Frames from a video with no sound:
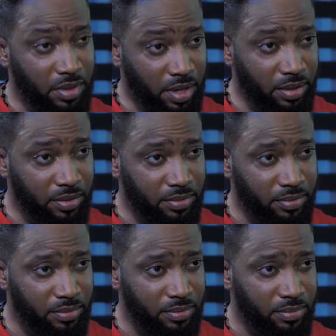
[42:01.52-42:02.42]
Okay?
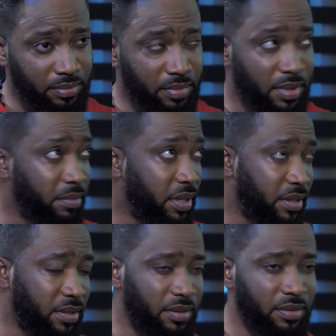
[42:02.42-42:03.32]

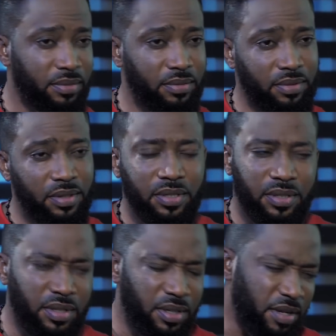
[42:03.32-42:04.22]
Please,
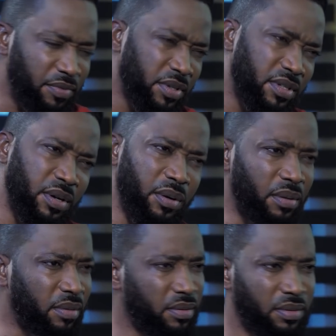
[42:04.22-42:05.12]
just leave us
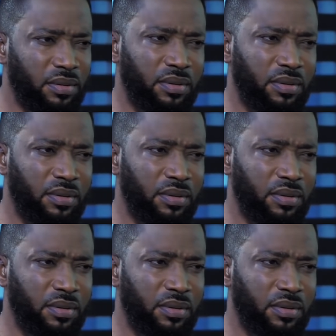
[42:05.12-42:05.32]
alone.